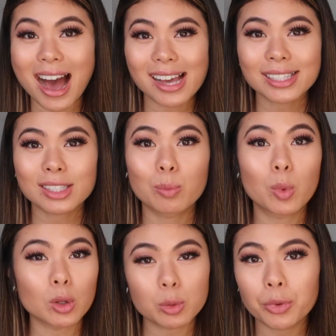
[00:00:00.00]
Ask
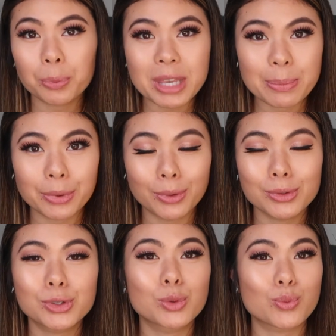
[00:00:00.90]
multiple
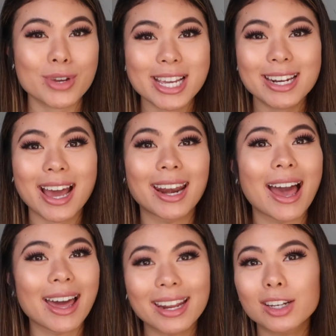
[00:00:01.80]
people to read and
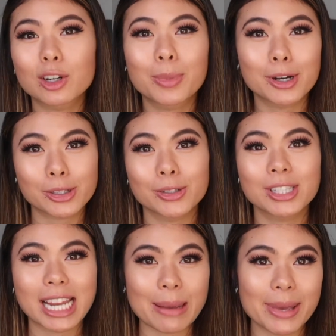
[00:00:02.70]
edit your personal
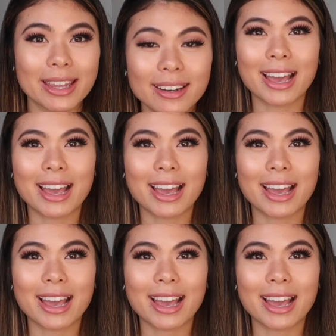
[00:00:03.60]
statement.